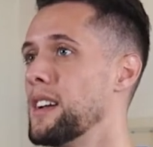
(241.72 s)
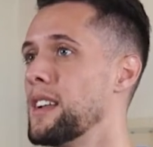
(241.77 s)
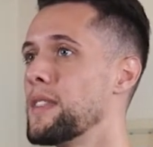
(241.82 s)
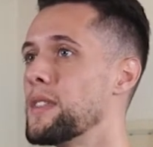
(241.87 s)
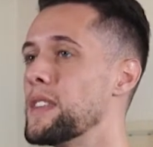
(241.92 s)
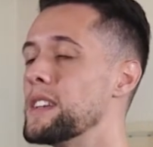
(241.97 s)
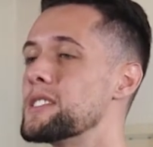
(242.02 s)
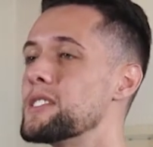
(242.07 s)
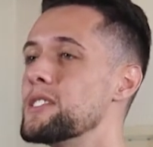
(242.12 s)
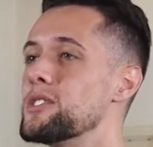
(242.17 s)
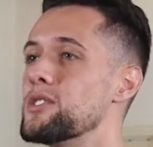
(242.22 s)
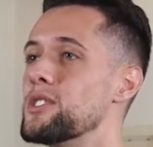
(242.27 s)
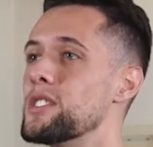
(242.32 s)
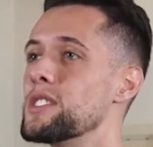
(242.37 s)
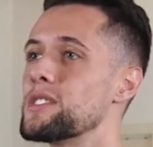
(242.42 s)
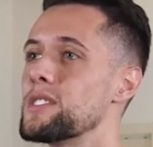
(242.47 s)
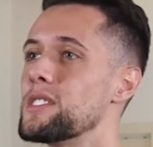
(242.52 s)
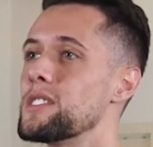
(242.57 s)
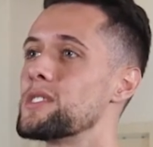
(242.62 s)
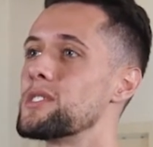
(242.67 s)
This is
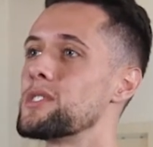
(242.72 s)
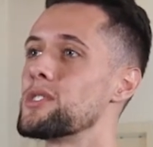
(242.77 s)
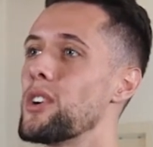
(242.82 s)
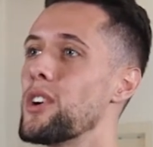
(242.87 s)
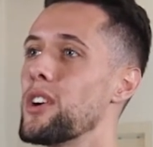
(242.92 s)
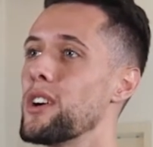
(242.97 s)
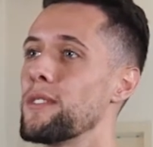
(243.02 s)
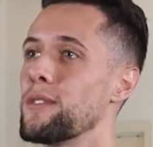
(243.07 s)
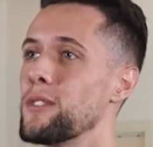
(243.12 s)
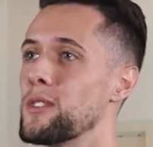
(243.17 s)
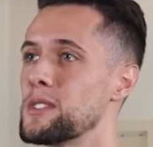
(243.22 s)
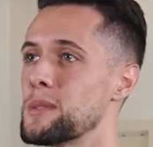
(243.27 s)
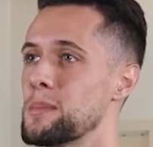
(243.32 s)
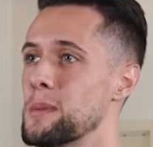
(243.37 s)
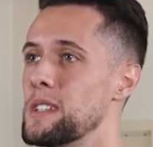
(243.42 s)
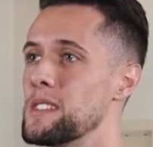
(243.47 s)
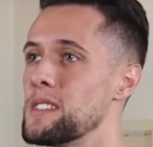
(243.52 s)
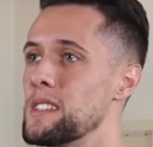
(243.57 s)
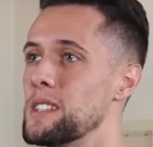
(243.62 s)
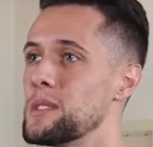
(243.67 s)
just the start for
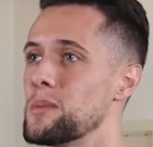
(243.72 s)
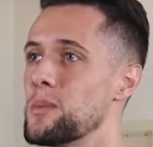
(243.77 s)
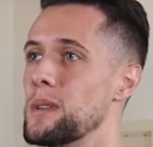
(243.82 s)
Spentys.